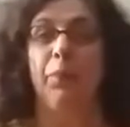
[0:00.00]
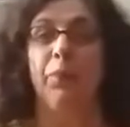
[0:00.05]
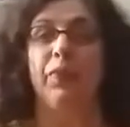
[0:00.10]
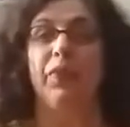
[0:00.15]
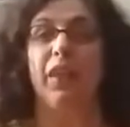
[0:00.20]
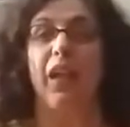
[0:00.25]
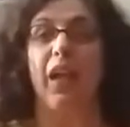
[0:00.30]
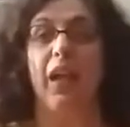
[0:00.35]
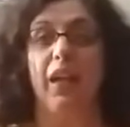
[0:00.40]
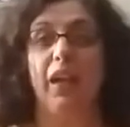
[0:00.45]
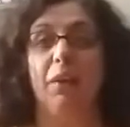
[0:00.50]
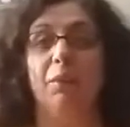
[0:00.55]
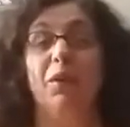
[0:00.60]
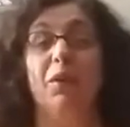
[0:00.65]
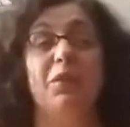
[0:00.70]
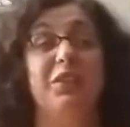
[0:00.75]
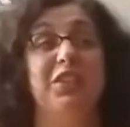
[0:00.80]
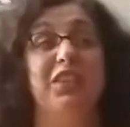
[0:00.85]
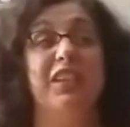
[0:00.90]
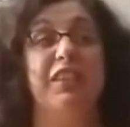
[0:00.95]
And I'm
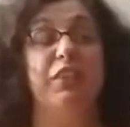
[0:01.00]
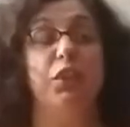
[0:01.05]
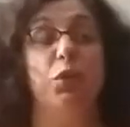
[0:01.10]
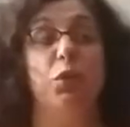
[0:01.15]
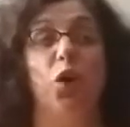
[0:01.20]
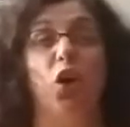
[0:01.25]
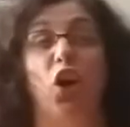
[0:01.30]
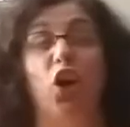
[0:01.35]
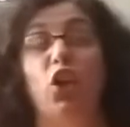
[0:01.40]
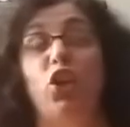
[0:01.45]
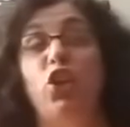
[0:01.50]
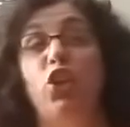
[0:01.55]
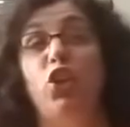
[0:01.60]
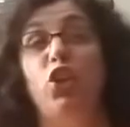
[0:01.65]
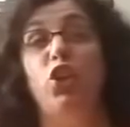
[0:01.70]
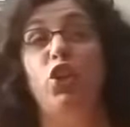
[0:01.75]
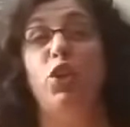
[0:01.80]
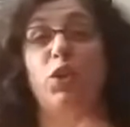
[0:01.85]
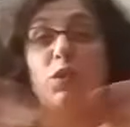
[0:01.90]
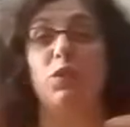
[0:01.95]
going to give you a
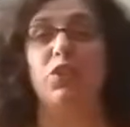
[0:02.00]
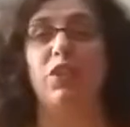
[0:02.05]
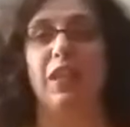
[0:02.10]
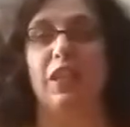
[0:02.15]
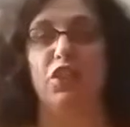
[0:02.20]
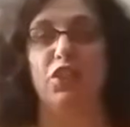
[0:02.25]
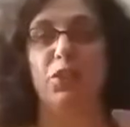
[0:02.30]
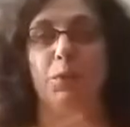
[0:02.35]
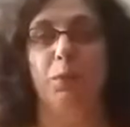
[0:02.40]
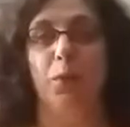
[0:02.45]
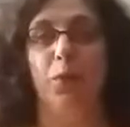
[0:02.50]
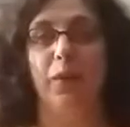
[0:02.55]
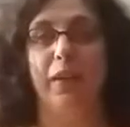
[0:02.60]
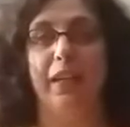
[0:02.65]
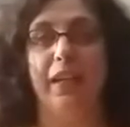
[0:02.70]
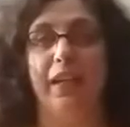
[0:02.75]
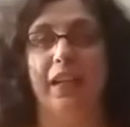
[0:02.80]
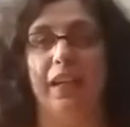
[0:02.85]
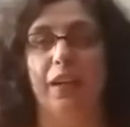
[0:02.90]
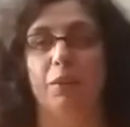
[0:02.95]
huge case in
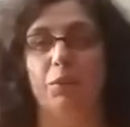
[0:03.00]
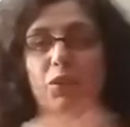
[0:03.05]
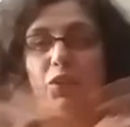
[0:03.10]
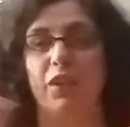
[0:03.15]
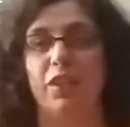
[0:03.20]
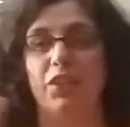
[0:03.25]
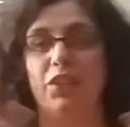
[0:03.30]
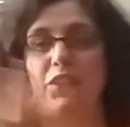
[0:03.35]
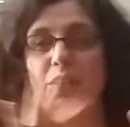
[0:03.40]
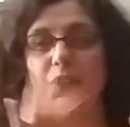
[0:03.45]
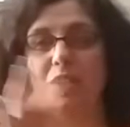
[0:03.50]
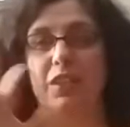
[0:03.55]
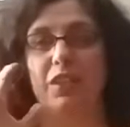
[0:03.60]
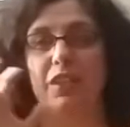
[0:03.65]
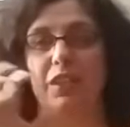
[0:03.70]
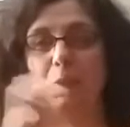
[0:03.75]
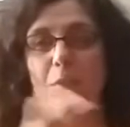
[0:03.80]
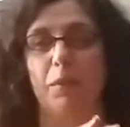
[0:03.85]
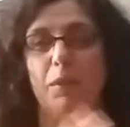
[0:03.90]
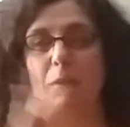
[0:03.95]
point, and I'm trying to do this in
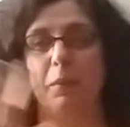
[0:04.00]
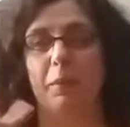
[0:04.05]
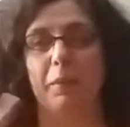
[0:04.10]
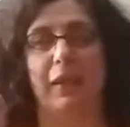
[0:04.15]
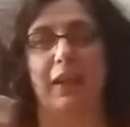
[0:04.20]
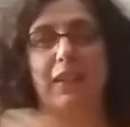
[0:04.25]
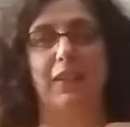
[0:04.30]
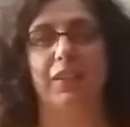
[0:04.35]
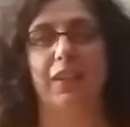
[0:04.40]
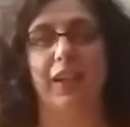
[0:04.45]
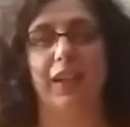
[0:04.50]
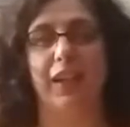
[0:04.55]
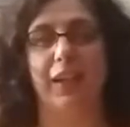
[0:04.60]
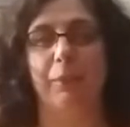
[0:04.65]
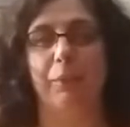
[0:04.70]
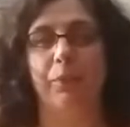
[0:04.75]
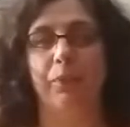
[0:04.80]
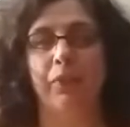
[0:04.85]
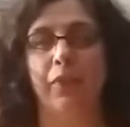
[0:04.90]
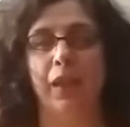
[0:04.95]
the minimum amount of
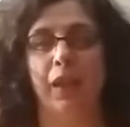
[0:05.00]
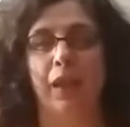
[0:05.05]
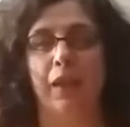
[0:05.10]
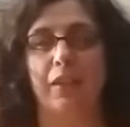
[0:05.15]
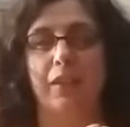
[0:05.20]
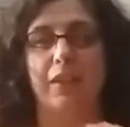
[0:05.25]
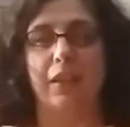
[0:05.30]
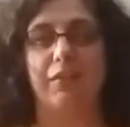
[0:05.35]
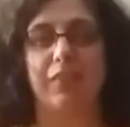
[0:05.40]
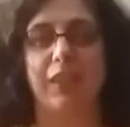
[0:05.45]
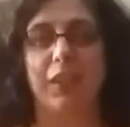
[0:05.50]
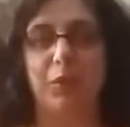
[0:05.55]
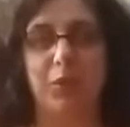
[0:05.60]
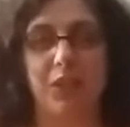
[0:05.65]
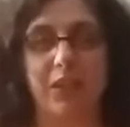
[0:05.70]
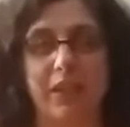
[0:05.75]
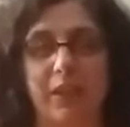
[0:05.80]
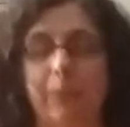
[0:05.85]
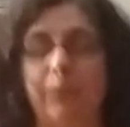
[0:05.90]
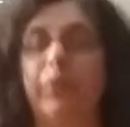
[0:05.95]
time. It's not really
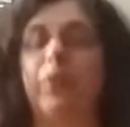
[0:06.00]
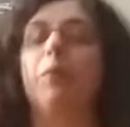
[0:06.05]
working.